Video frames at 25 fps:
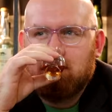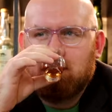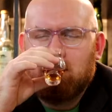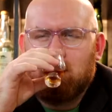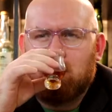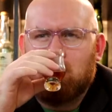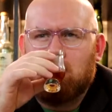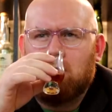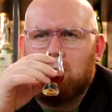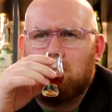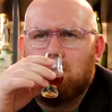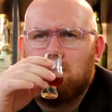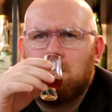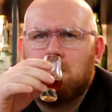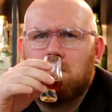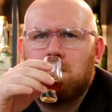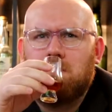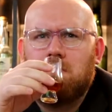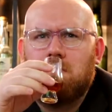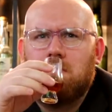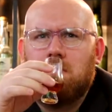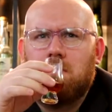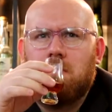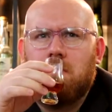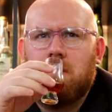Or
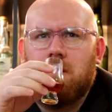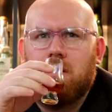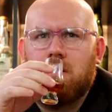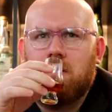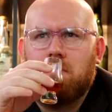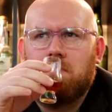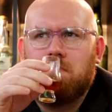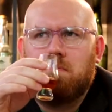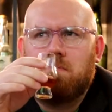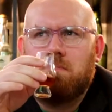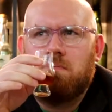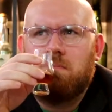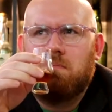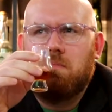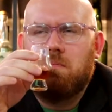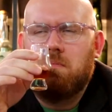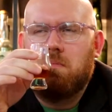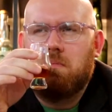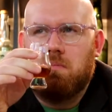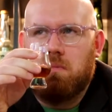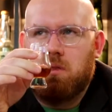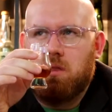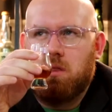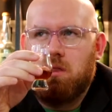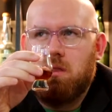the
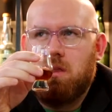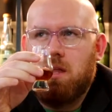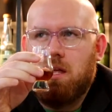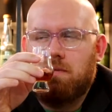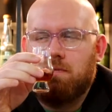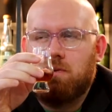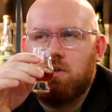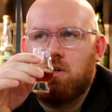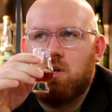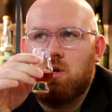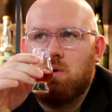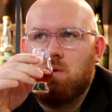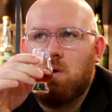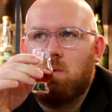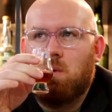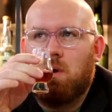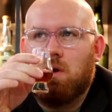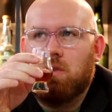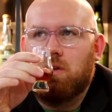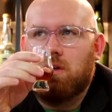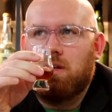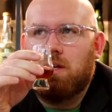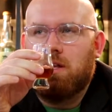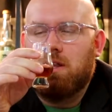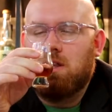even newer
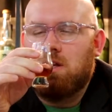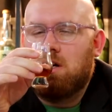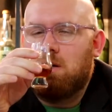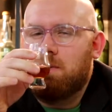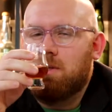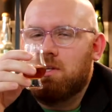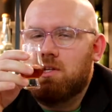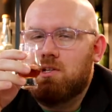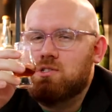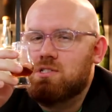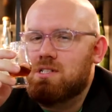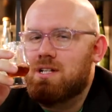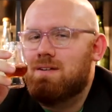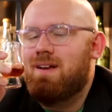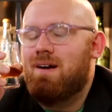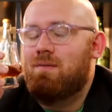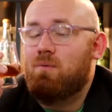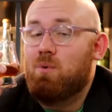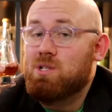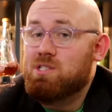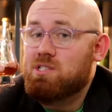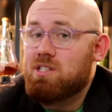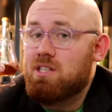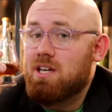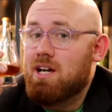one than Kilcommon that doesn't even have
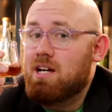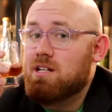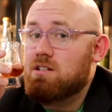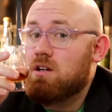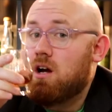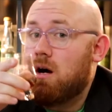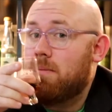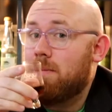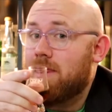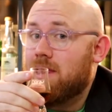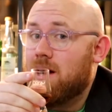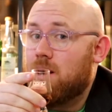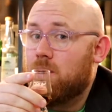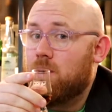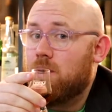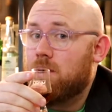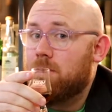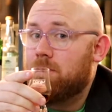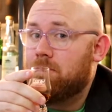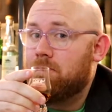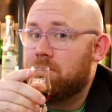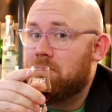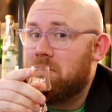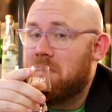whiskey yet. Can't be that one.